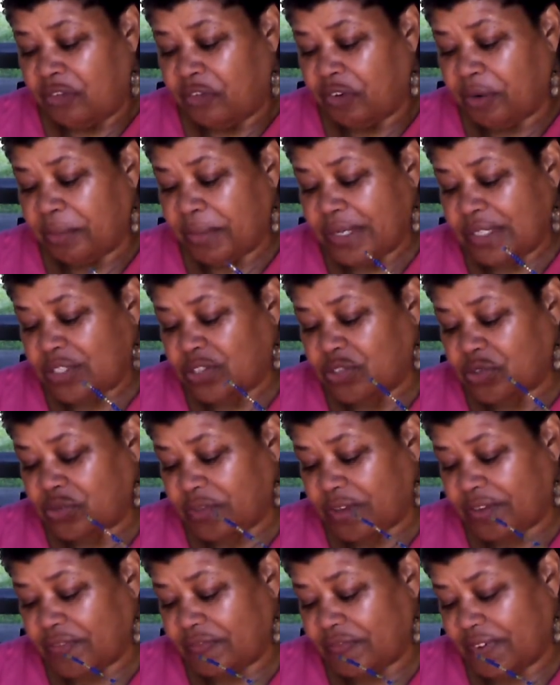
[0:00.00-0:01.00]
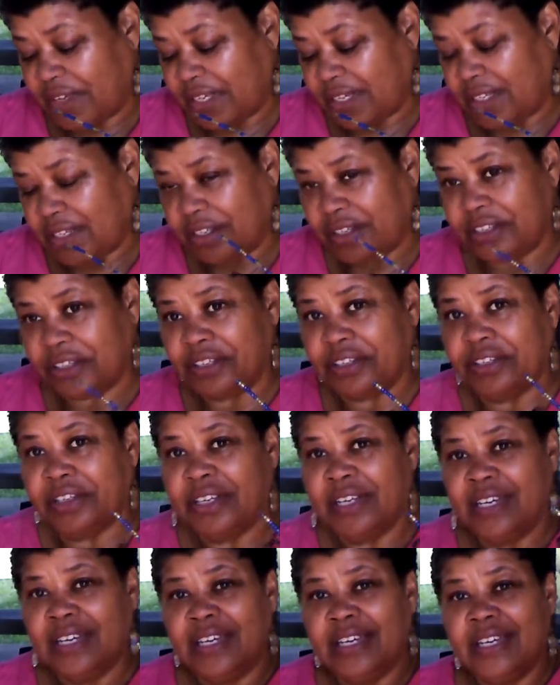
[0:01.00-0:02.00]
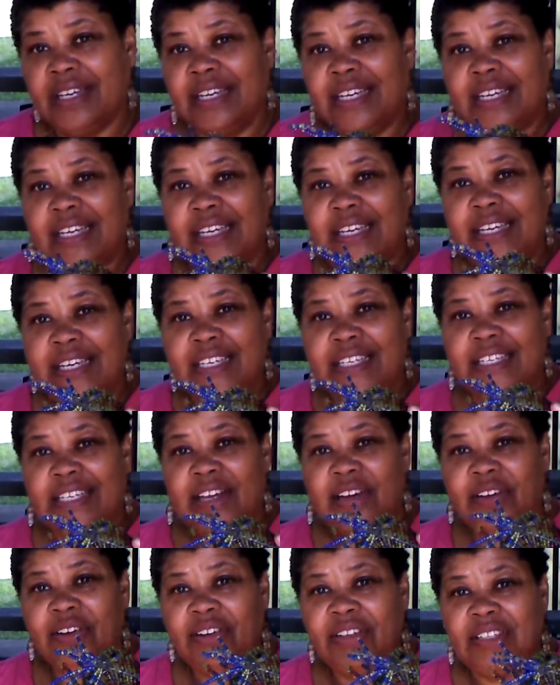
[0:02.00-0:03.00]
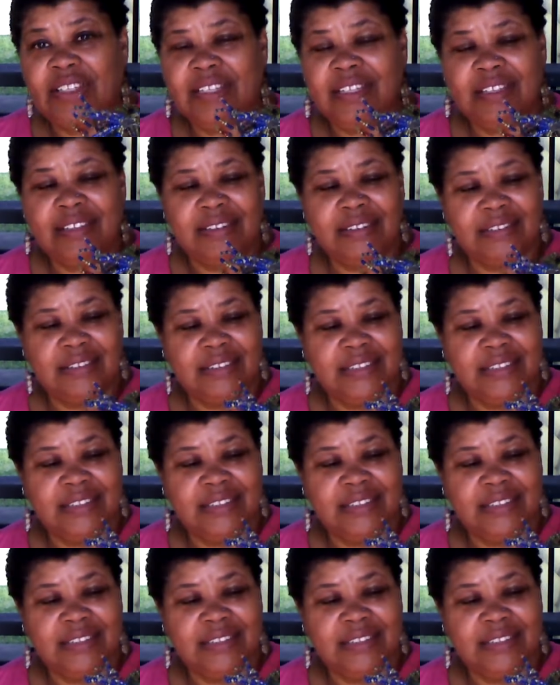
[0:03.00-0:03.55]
from a street vendor. It doesn't look,